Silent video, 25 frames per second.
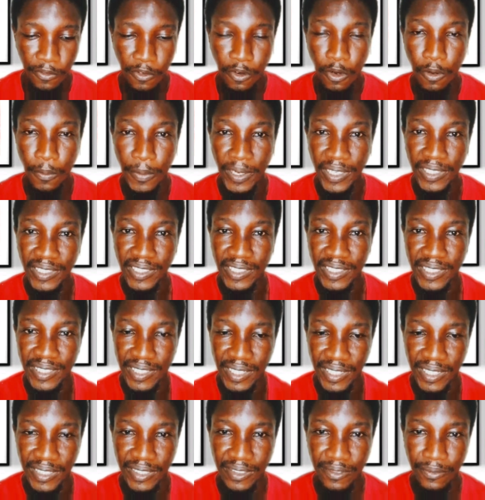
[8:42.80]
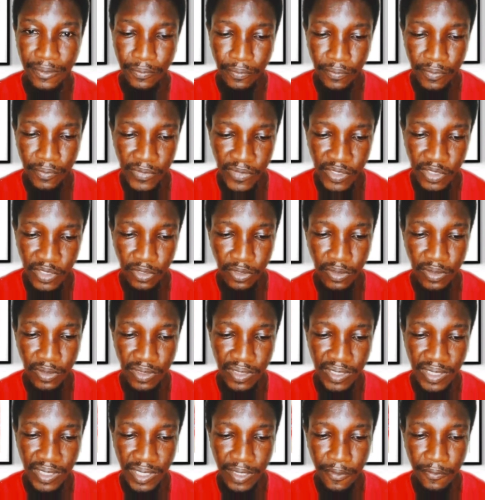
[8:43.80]
Urban Design. Do you
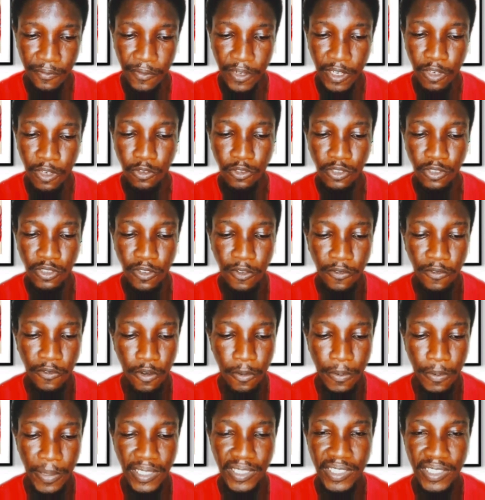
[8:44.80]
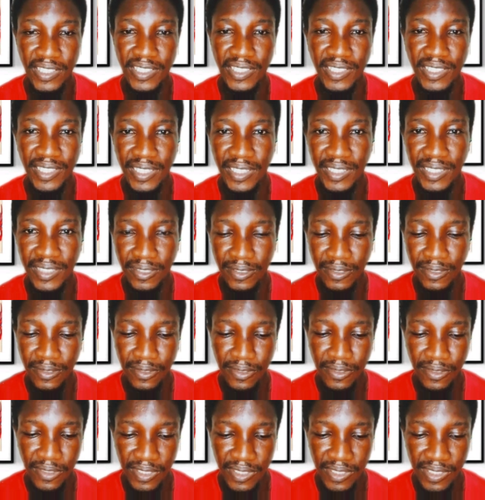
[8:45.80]
understand? Faculty of Urban Design
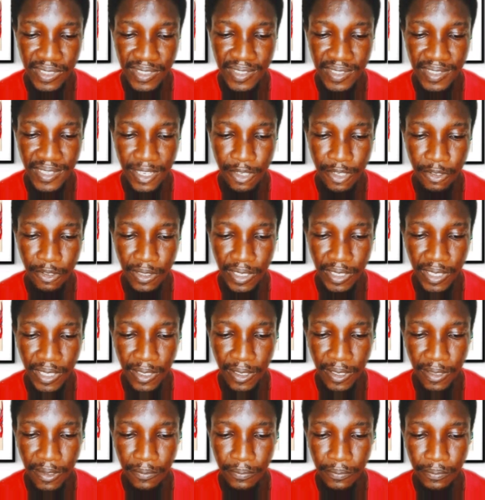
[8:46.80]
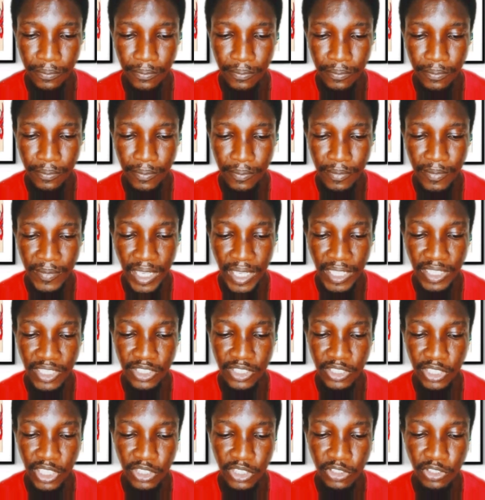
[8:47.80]
is another
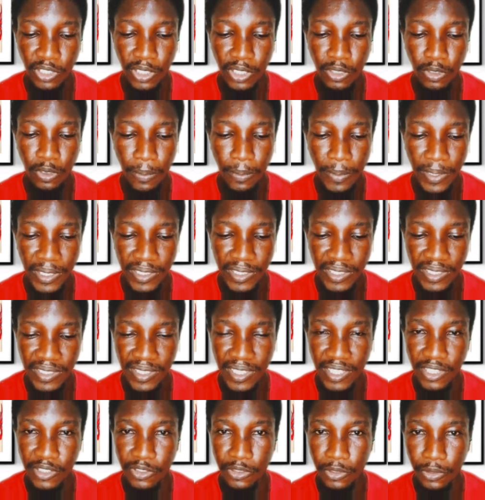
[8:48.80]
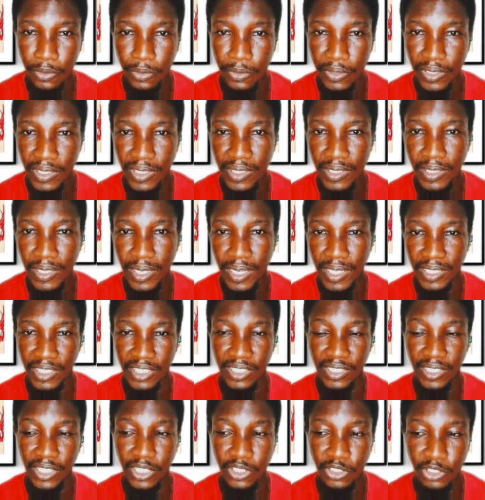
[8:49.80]
Architecture and Urban Design,
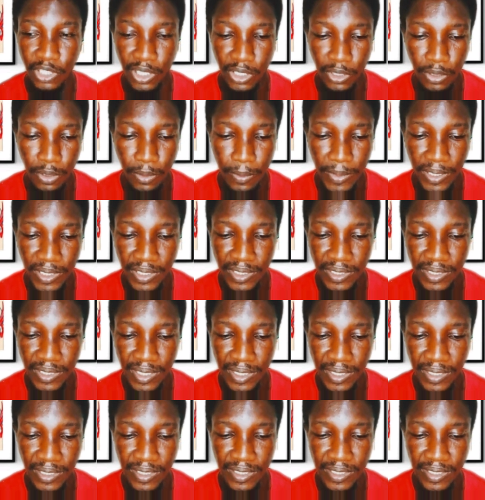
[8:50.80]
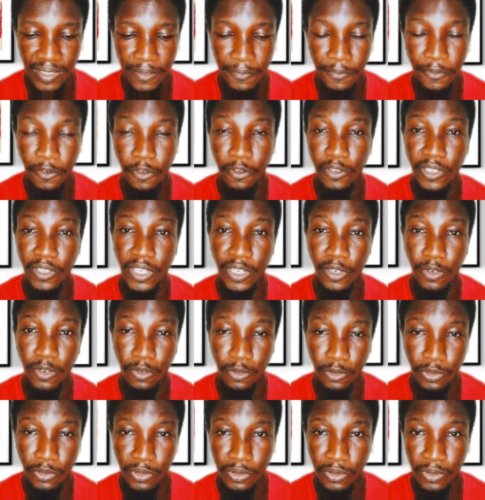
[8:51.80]
Architecture and Urban Design is a 4-year
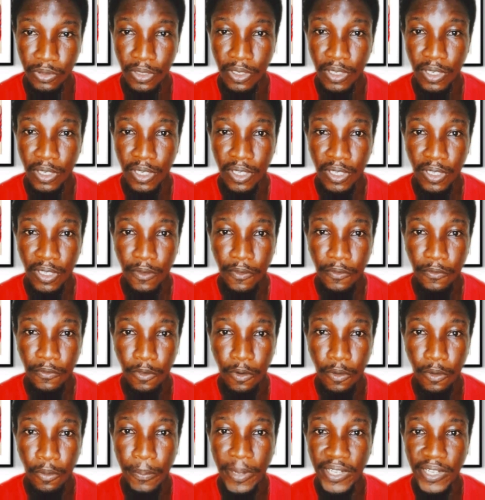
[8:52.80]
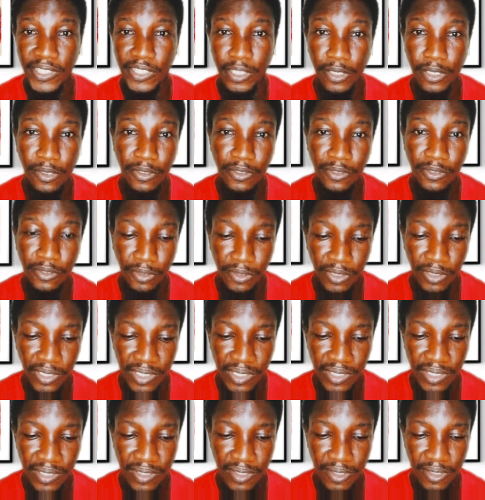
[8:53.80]
course for bachelor
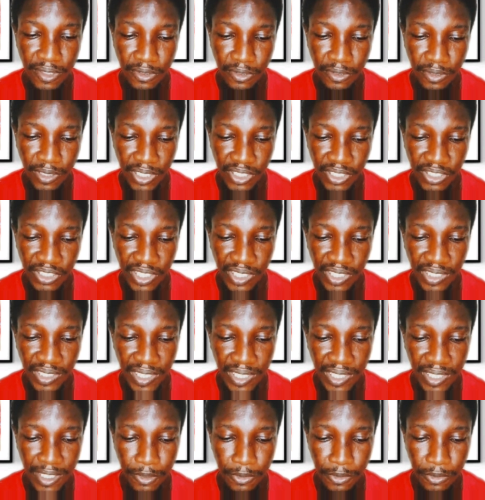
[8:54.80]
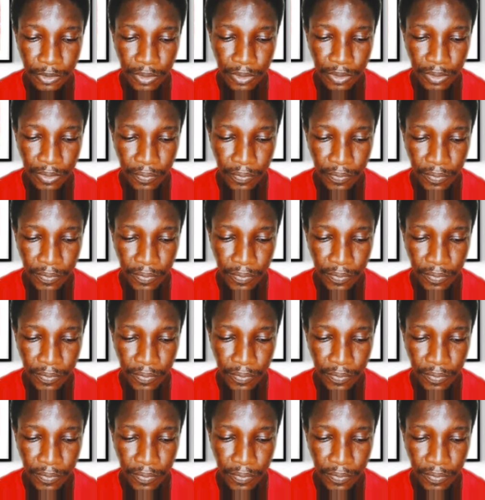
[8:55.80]
studies. You can check that out.